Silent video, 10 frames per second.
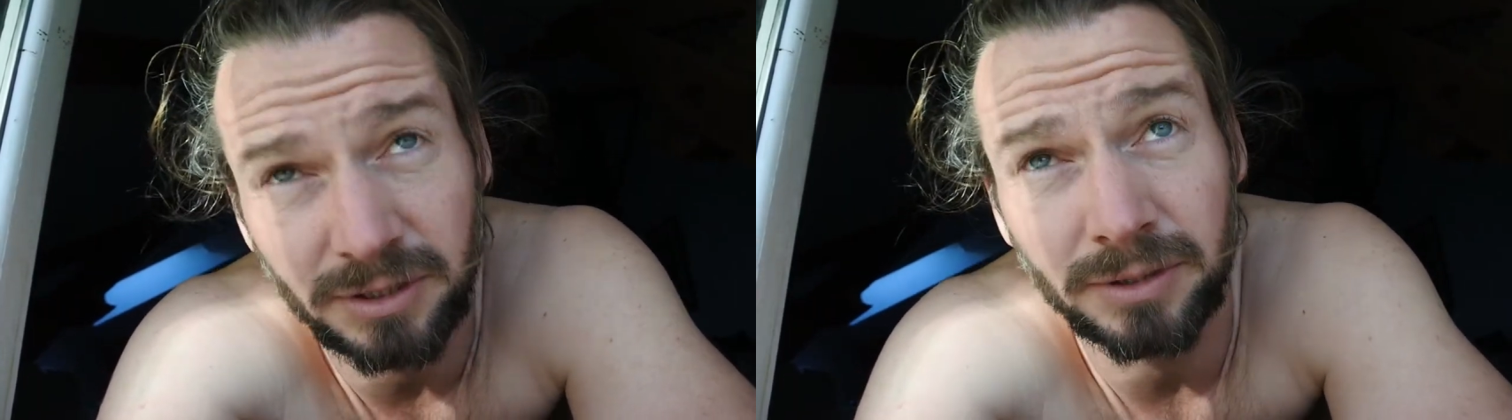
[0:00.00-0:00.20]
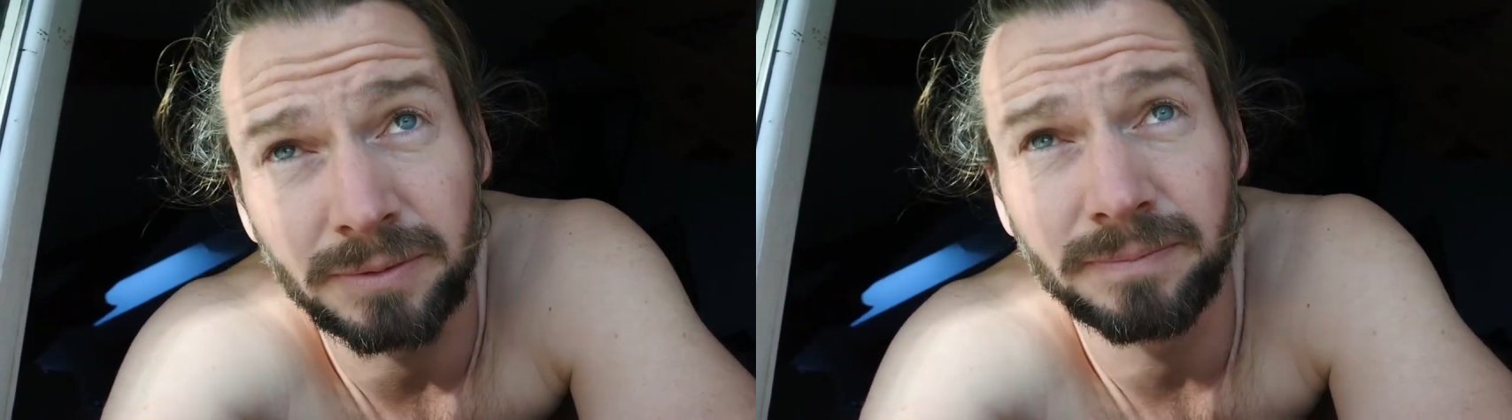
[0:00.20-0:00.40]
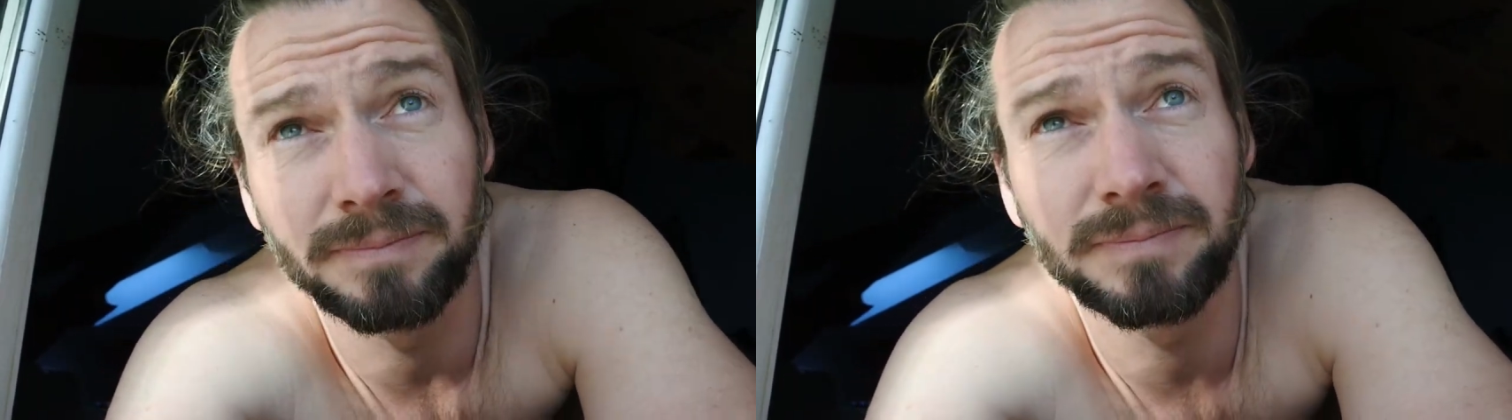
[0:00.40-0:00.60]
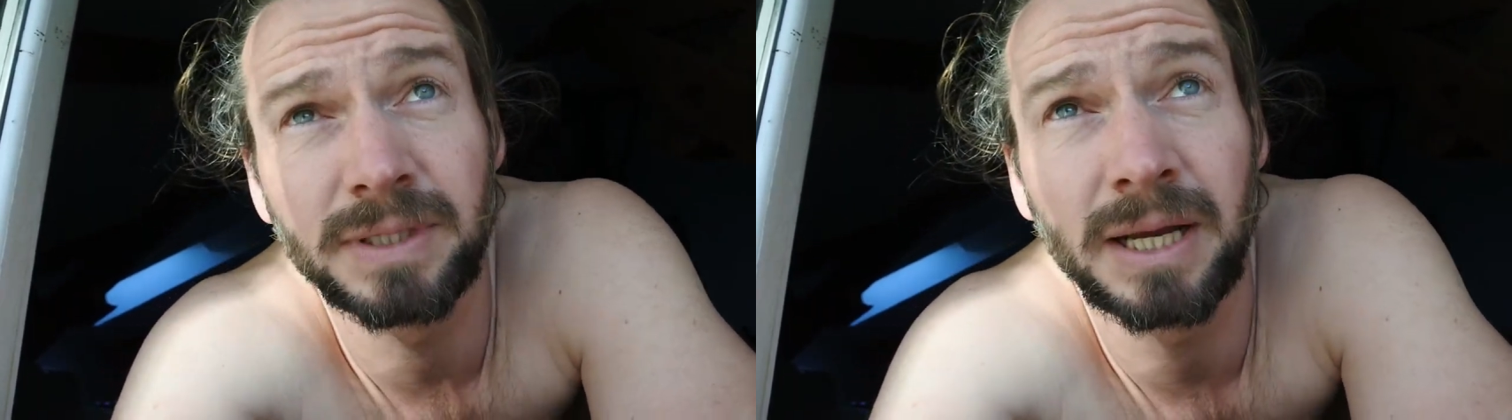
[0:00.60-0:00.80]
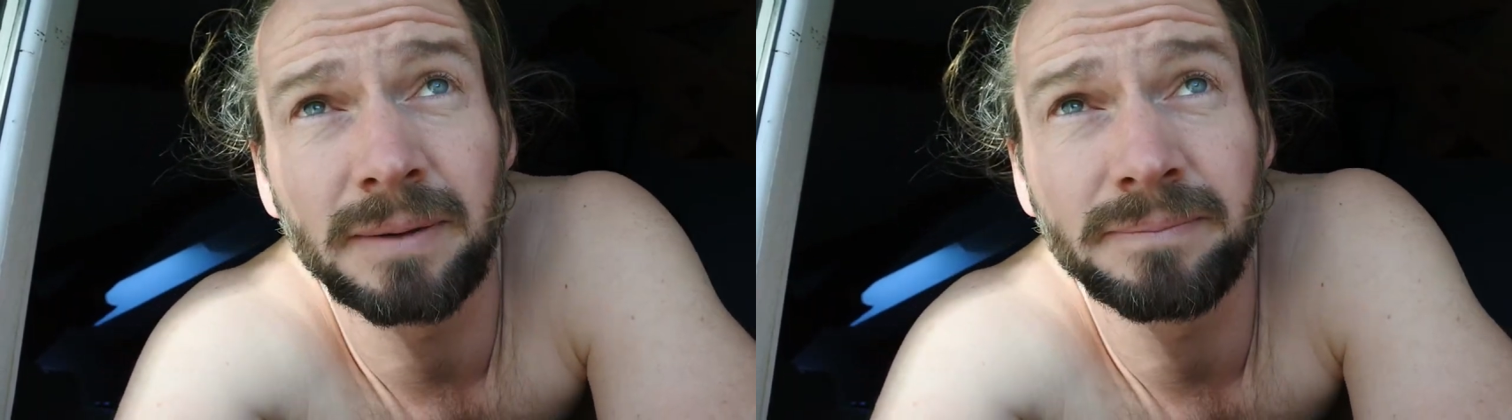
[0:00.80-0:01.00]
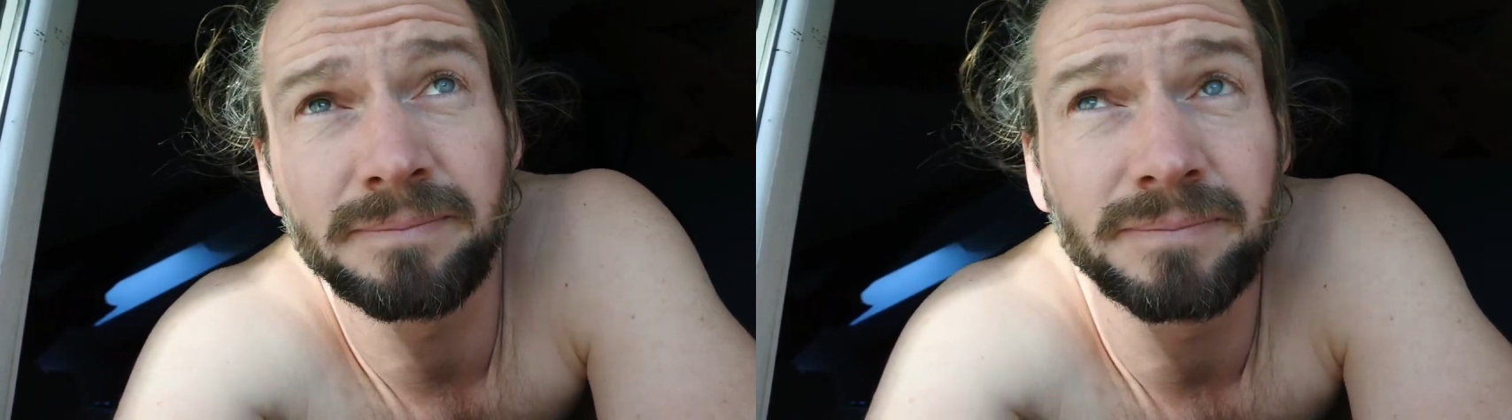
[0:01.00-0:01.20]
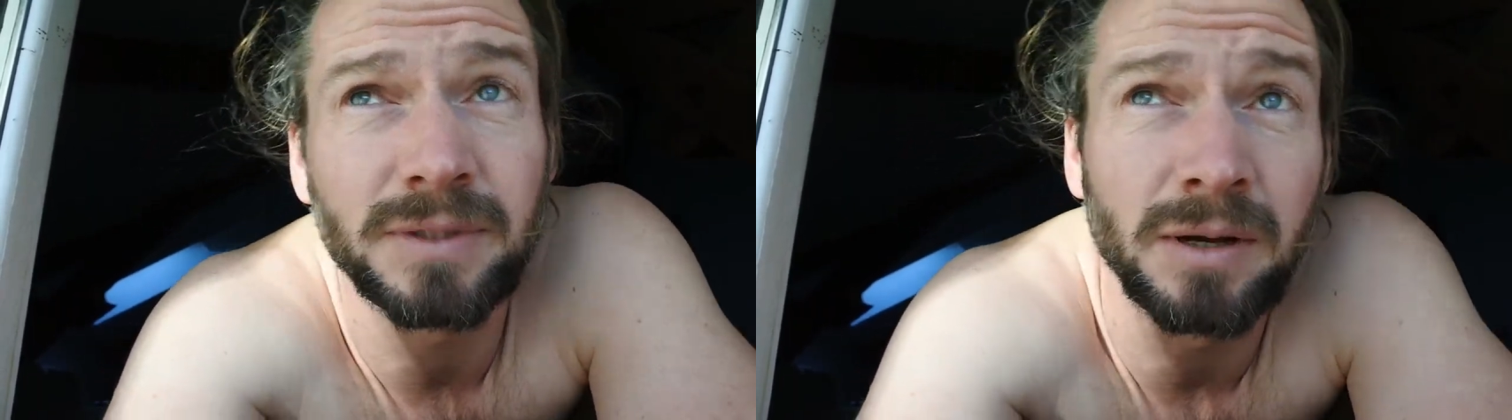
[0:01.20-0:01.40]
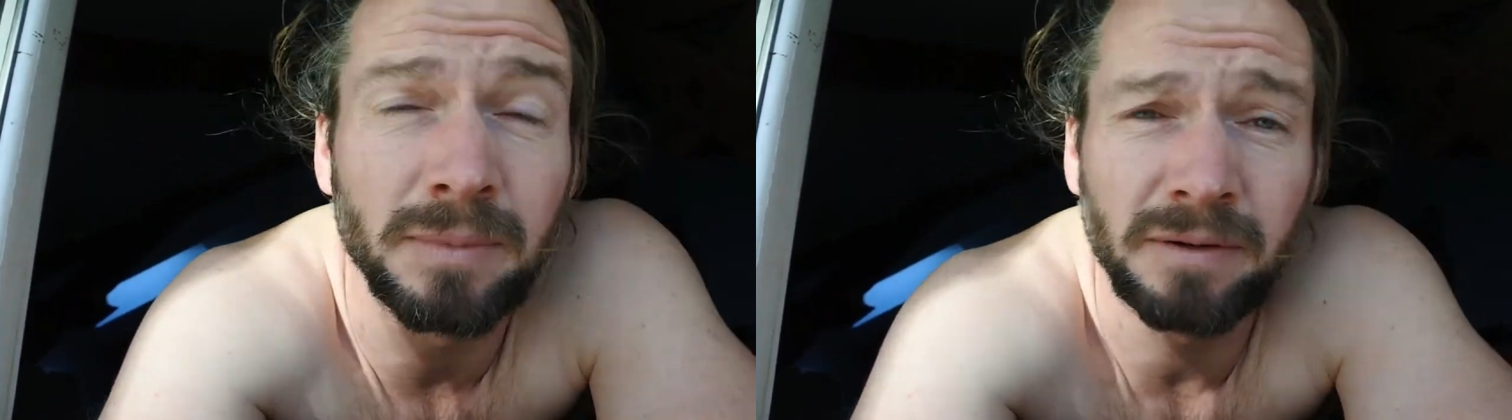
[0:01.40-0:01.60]
So Yeah,
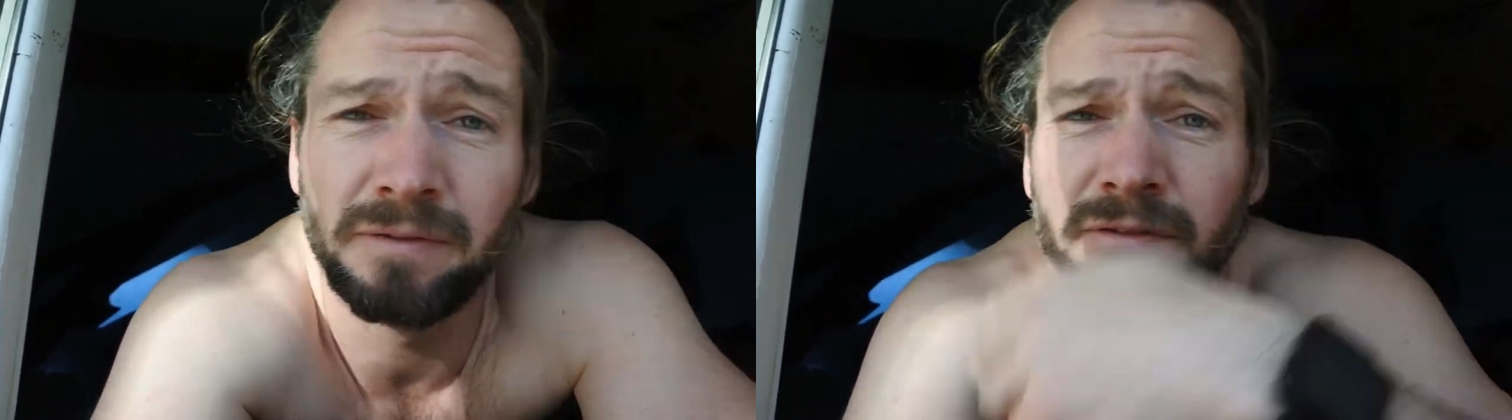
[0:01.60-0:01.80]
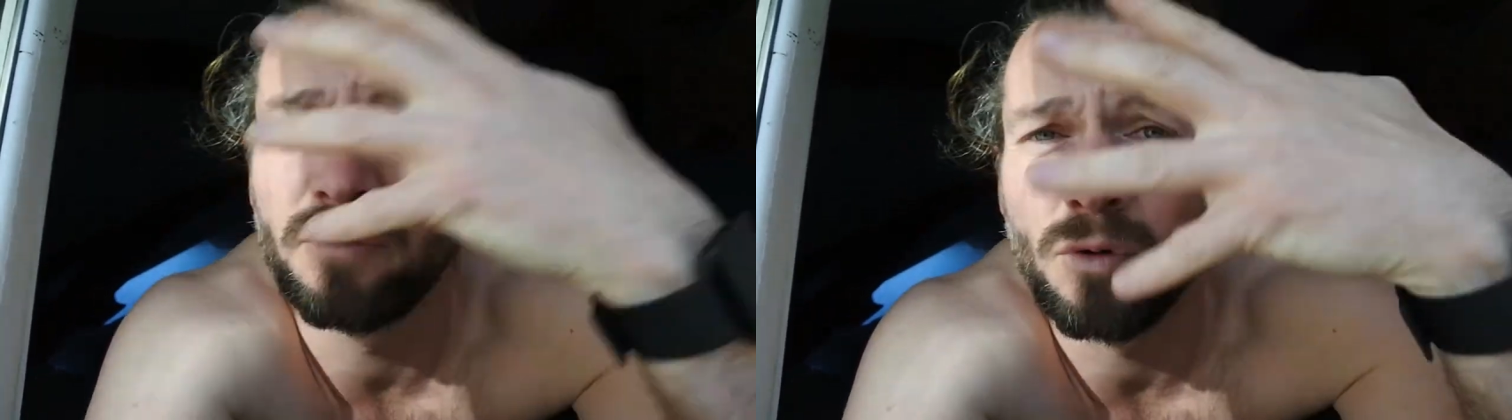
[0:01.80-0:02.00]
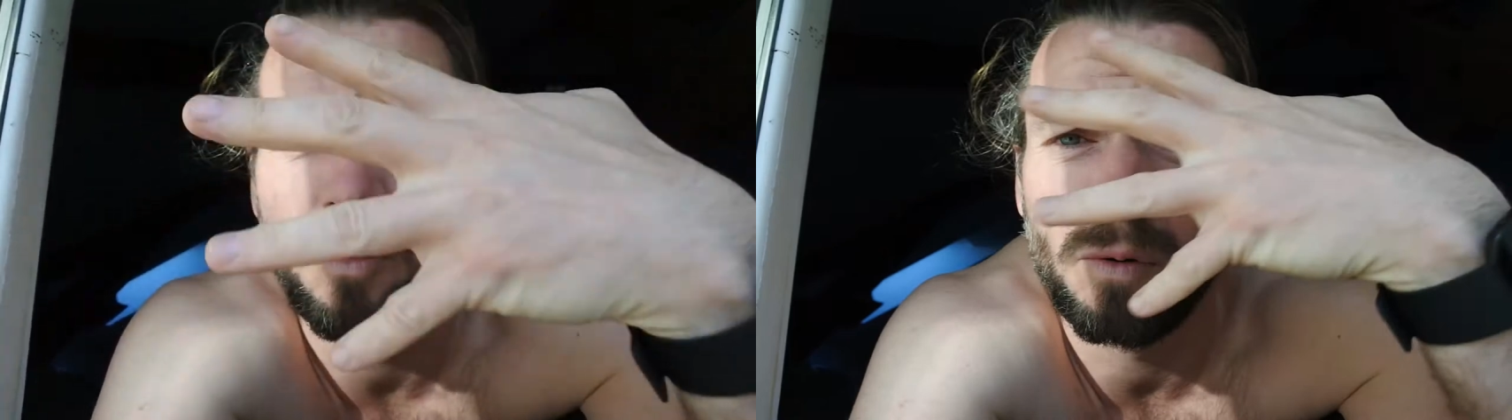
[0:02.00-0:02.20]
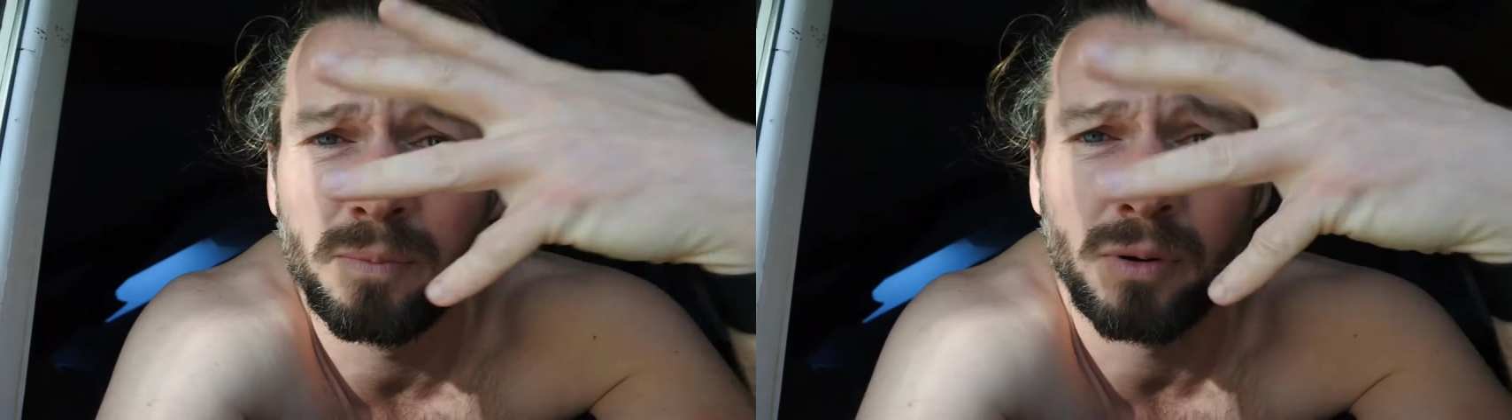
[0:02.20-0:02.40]
they're my four